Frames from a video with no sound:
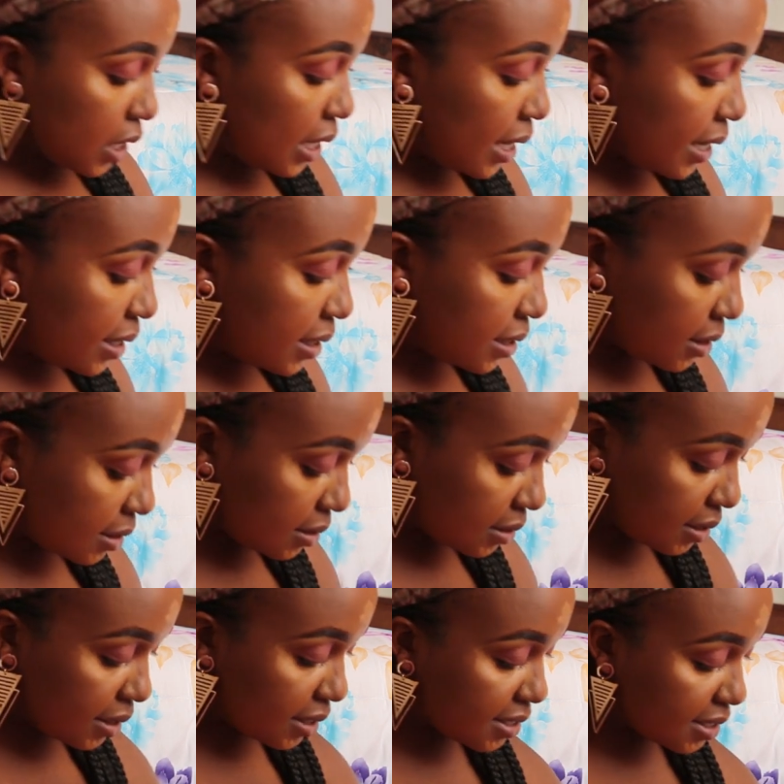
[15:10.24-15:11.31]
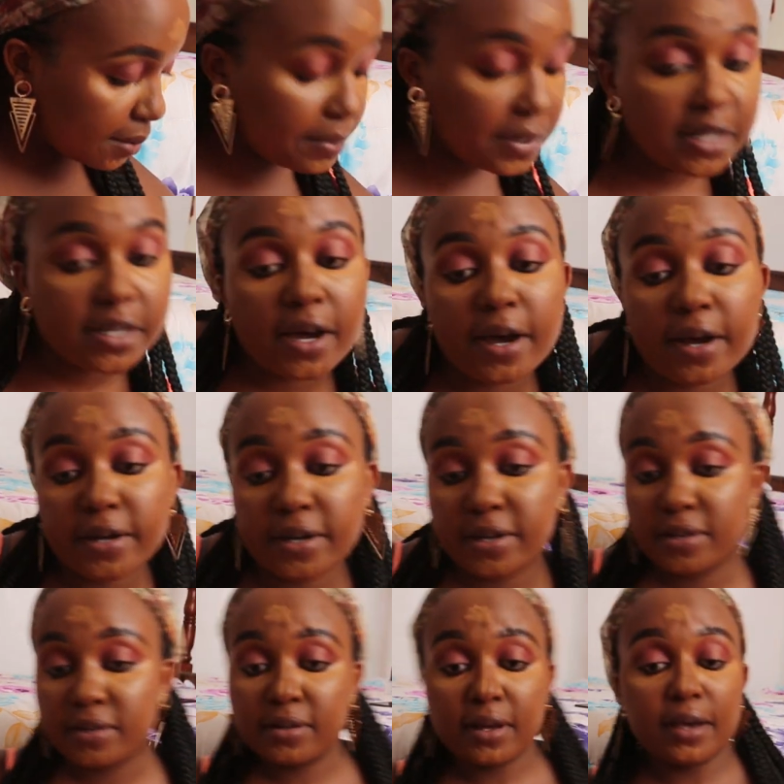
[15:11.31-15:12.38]
Like, it's a bit hard.
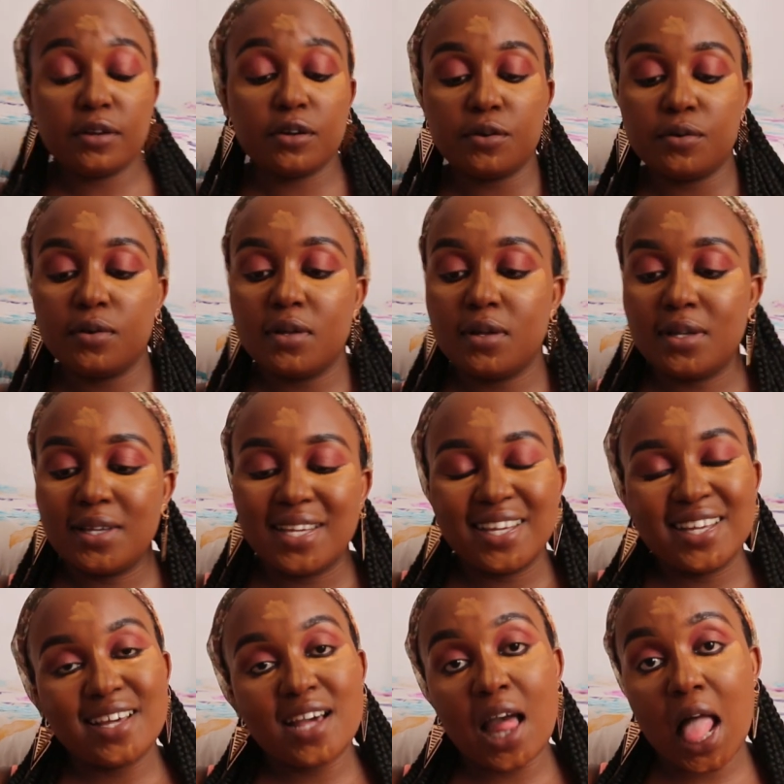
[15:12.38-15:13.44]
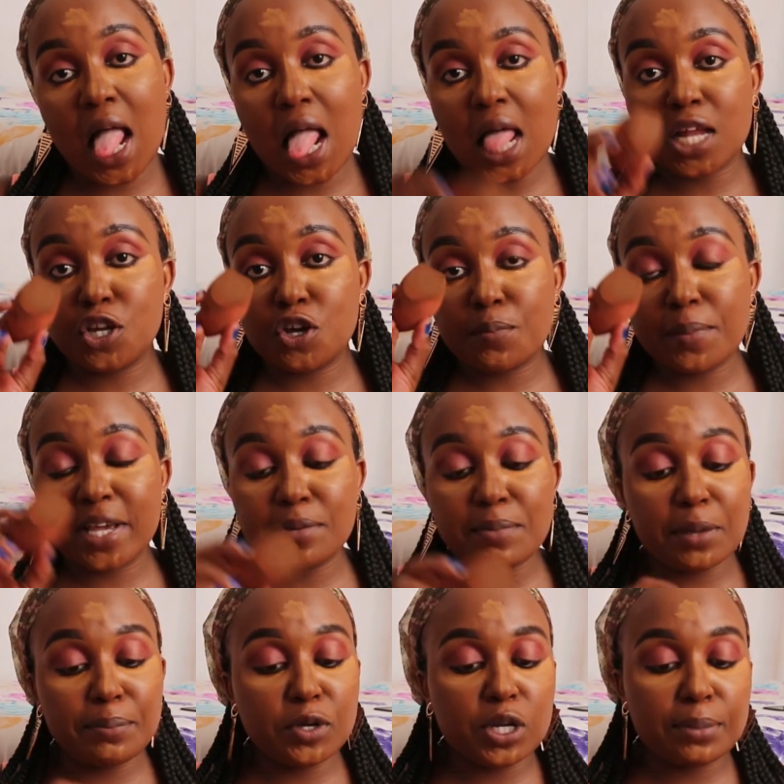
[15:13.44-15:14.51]
I don't know. I don't mind
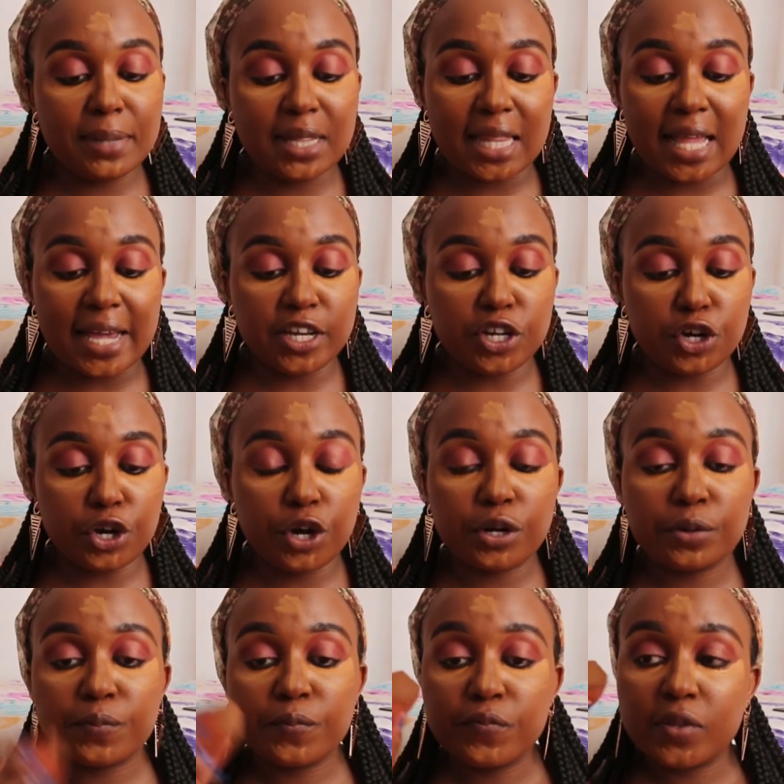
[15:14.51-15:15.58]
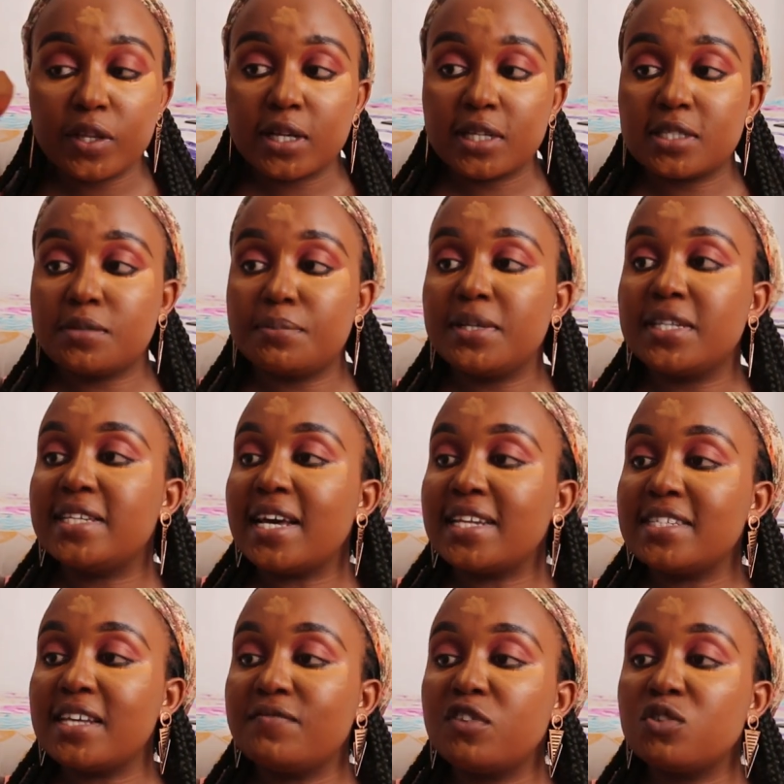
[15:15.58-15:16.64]
my beauty blender. It's a bit
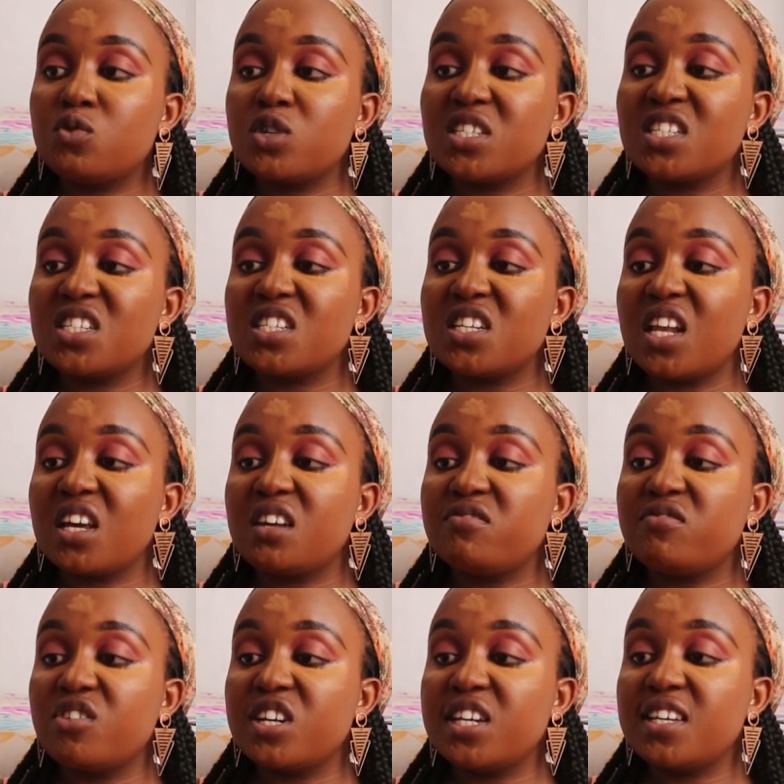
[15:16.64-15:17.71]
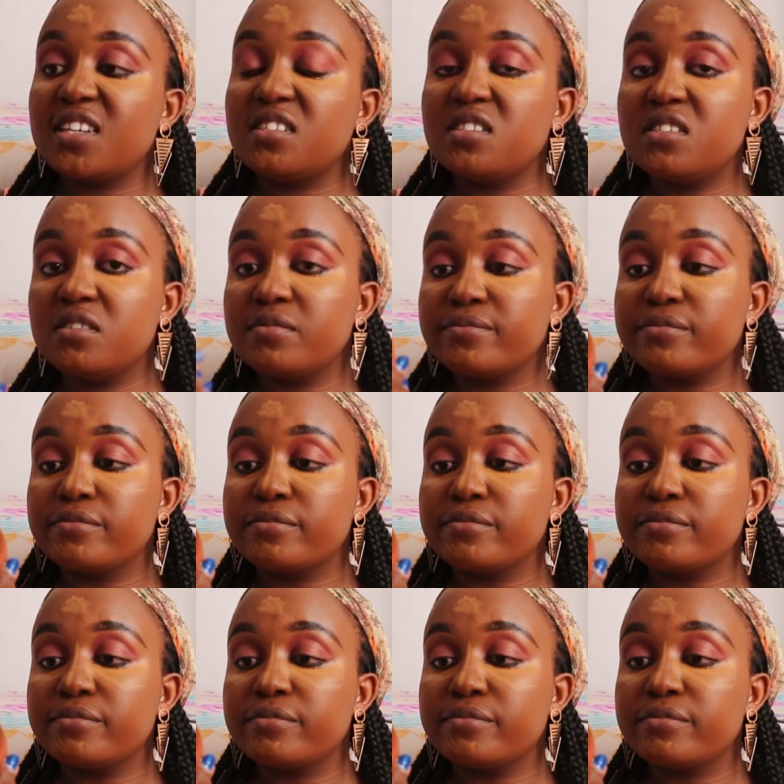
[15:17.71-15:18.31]
dirty. I've not washed it in like 4 days.